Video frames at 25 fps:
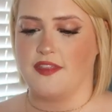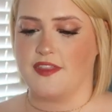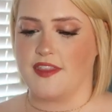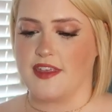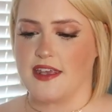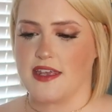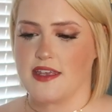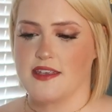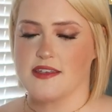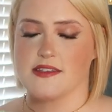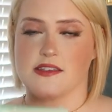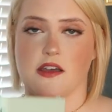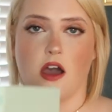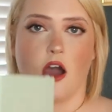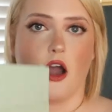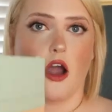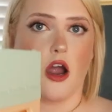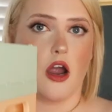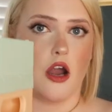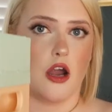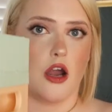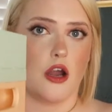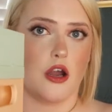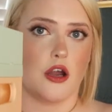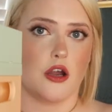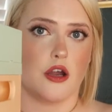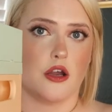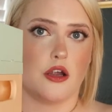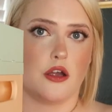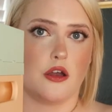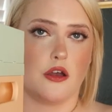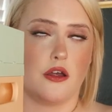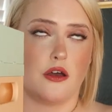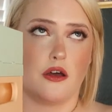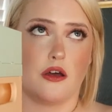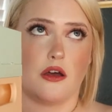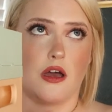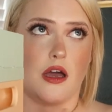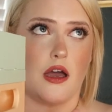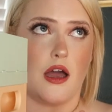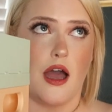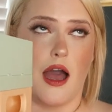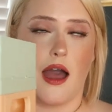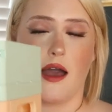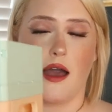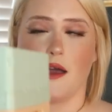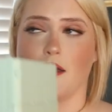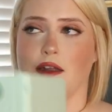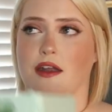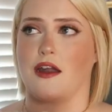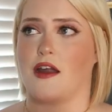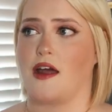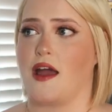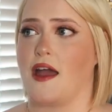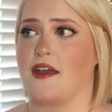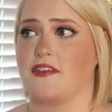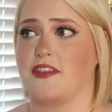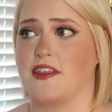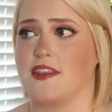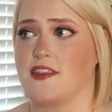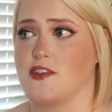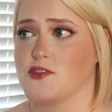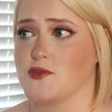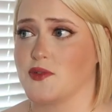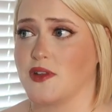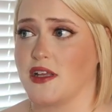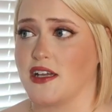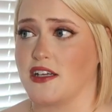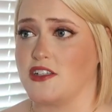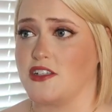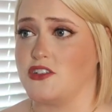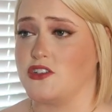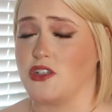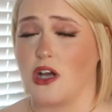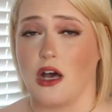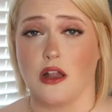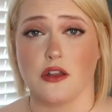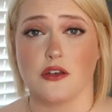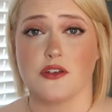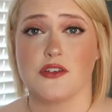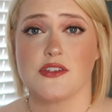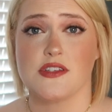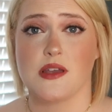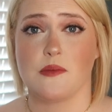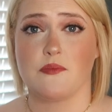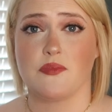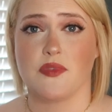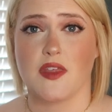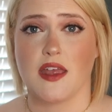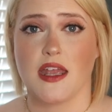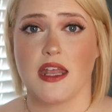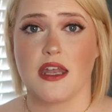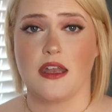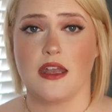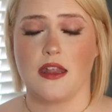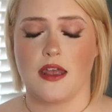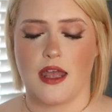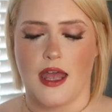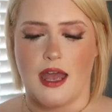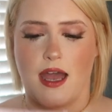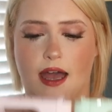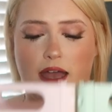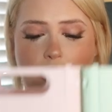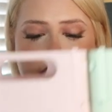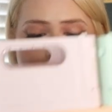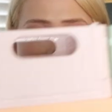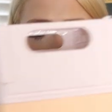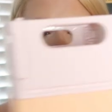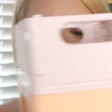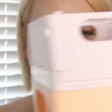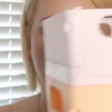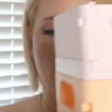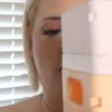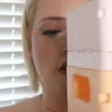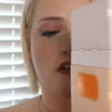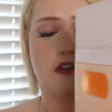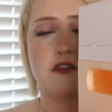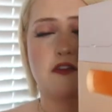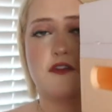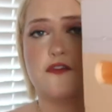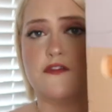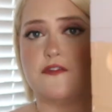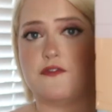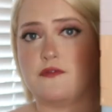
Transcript: These are, I, know, I think these were like a dollar something and they're